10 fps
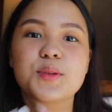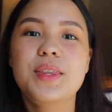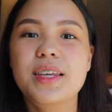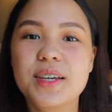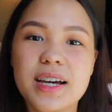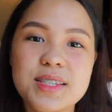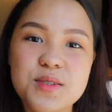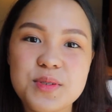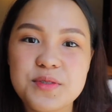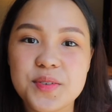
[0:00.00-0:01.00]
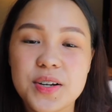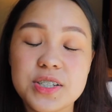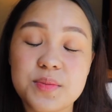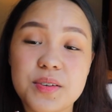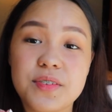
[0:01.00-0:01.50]
Thank you guys so much for
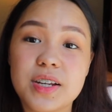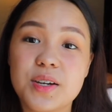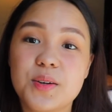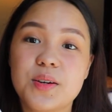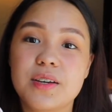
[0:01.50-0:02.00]
watching my video.